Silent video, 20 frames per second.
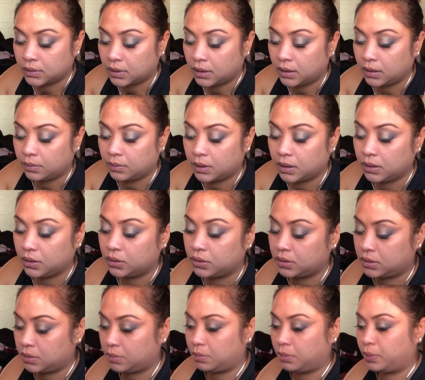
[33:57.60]
I'm gonna
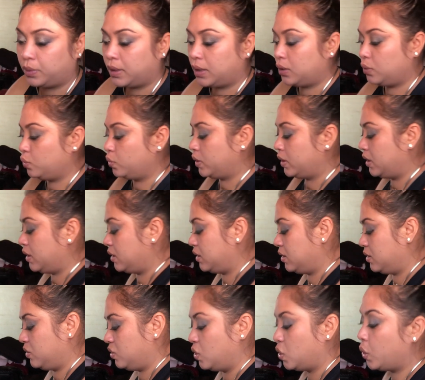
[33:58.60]
use the brown one,
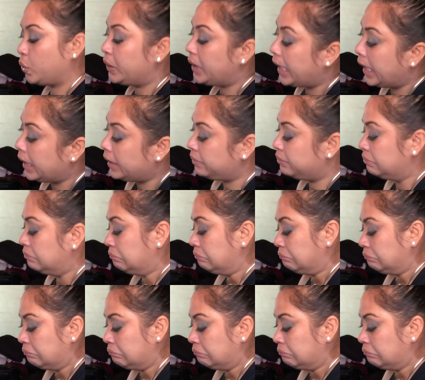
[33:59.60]
no name.